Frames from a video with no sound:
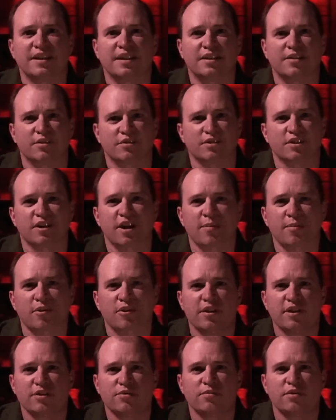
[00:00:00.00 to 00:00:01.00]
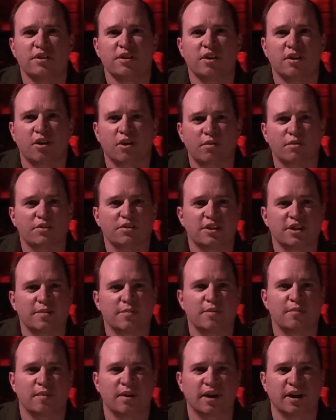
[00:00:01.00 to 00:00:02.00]
there's a couple things we need to always keep in
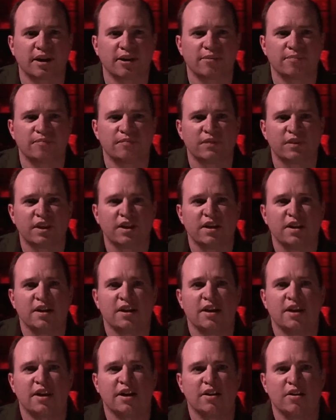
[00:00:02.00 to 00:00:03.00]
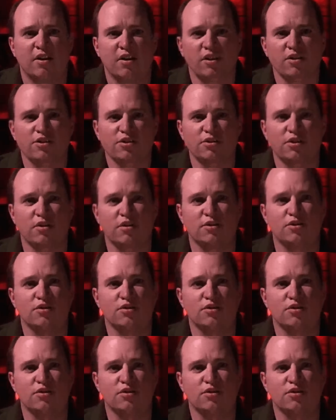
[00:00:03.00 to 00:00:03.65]
mind. And it all starts